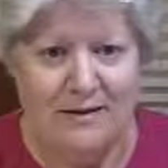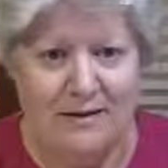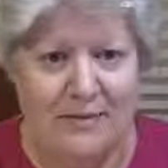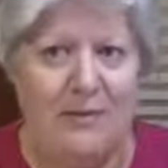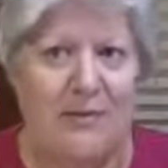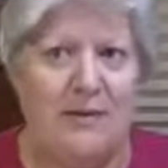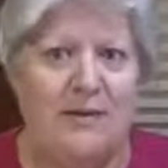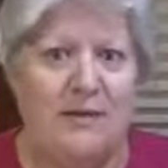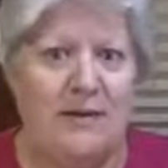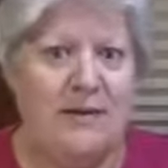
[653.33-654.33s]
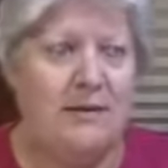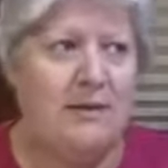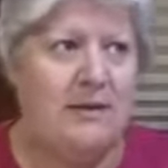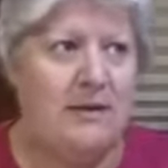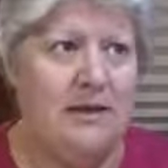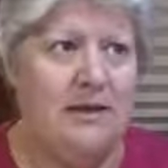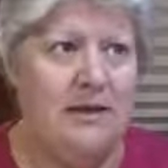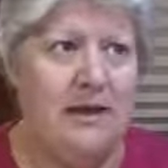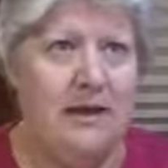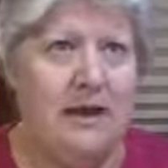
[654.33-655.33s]
Remember, there was one that we did the other
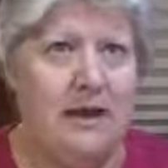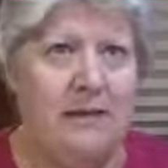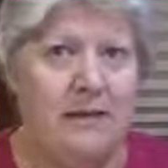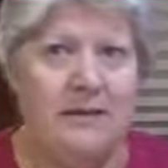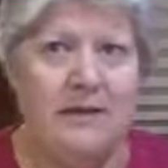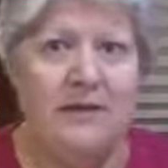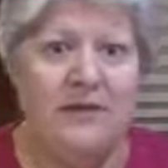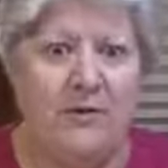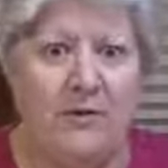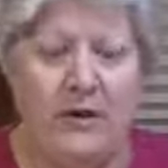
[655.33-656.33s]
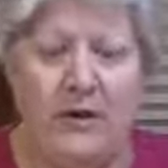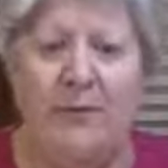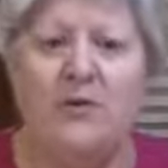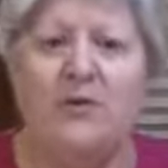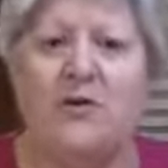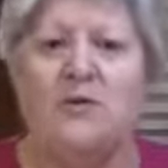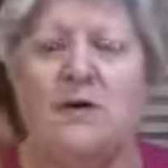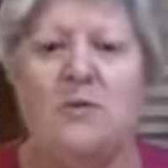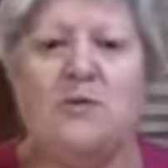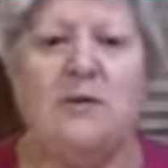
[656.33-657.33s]
day that started filming on April 1st
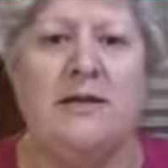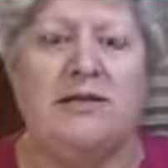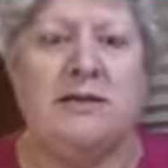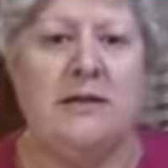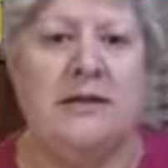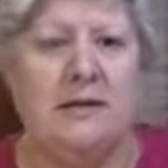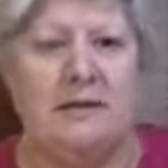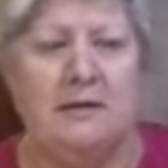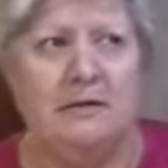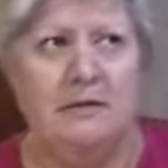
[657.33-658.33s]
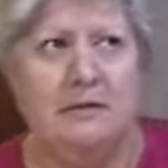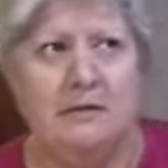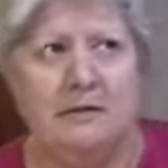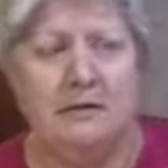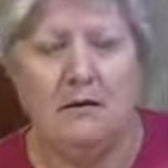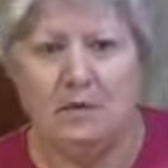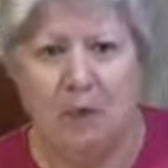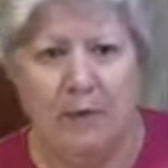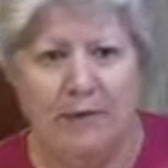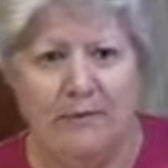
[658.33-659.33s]
and was released in
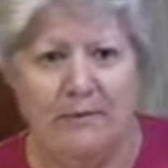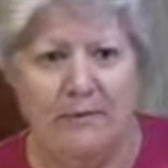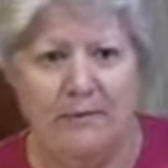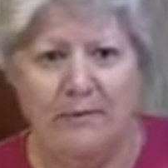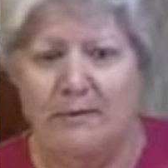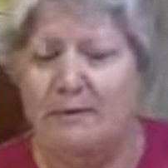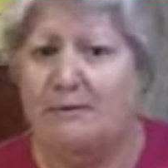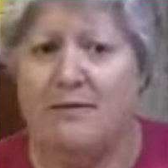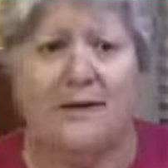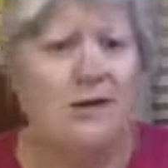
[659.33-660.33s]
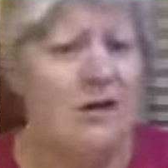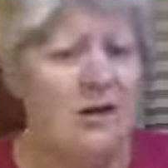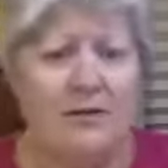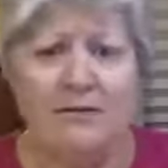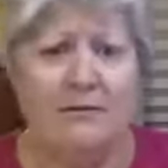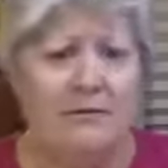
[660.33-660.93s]
October. It's not long,